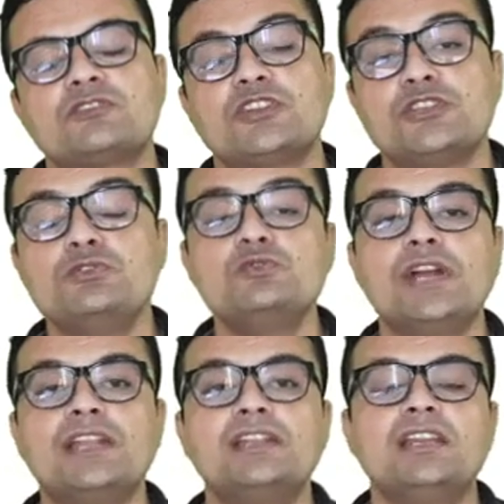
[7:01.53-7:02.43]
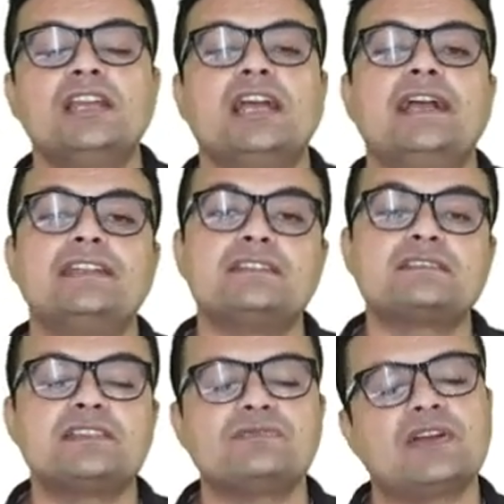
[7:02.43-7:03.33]
1 un and it
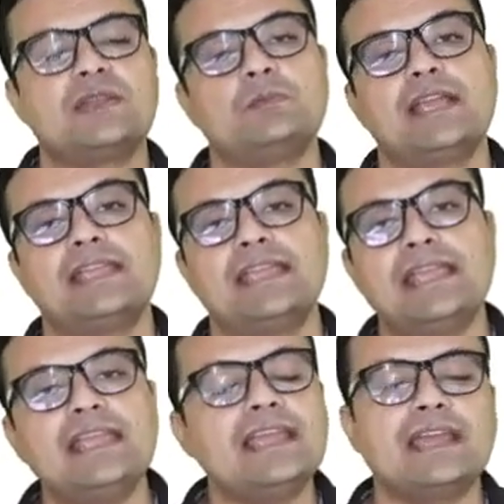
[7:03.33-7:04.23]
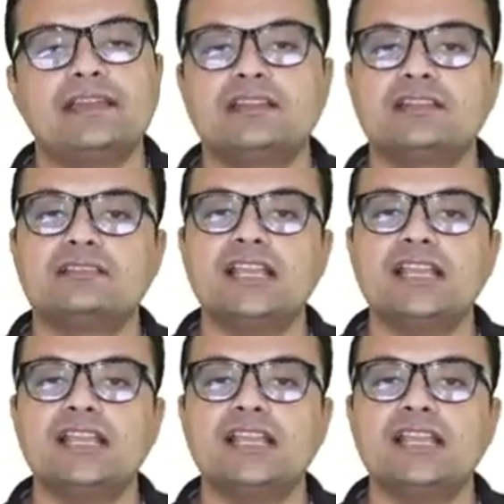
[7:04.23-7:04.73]
is defined by an,